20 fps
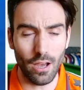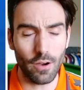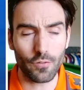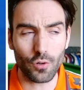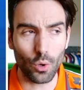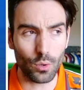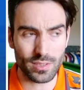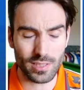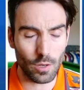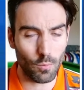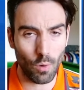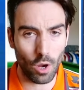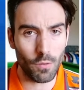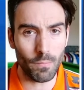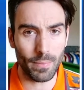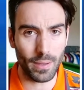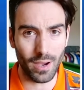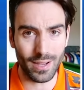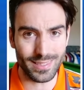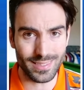Of course, it
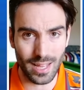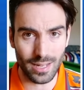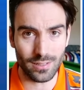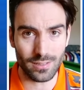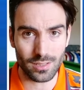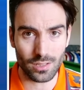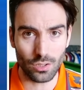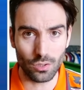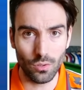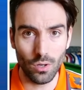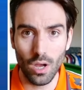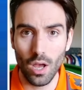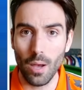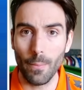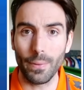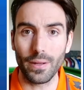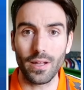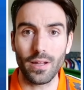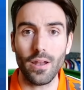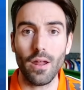won't be identical,
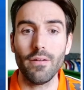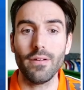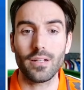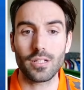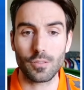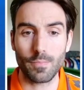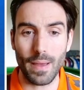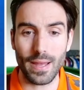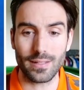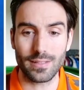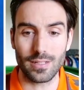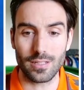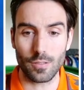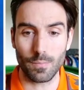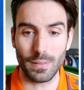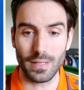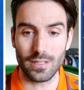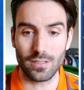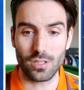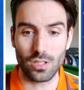but I don't expect it to
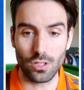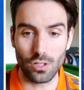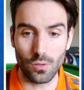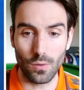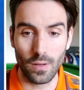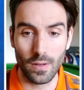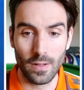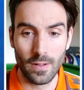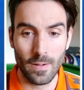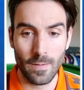be too